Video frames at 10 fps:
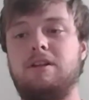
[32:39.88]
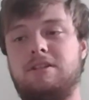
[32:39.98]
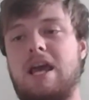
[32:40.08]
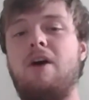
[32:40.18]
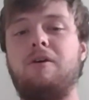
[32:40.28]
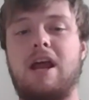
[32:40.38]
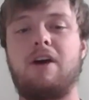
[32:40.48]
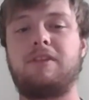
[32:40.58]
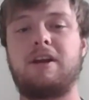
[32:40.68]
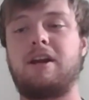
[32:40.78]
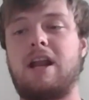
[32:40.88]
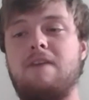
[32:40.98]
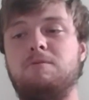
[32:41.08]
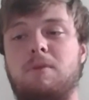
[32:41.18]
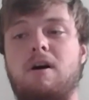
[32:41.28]
talent out there and
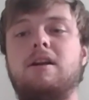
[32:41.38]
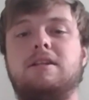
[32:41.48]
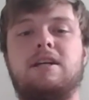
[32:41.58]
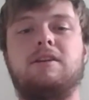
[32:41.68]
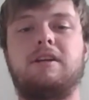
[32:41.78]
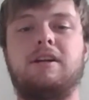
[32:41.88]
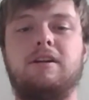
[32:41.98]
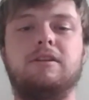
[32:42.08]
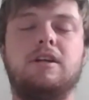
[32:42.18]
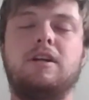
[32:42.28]
having bodies out there,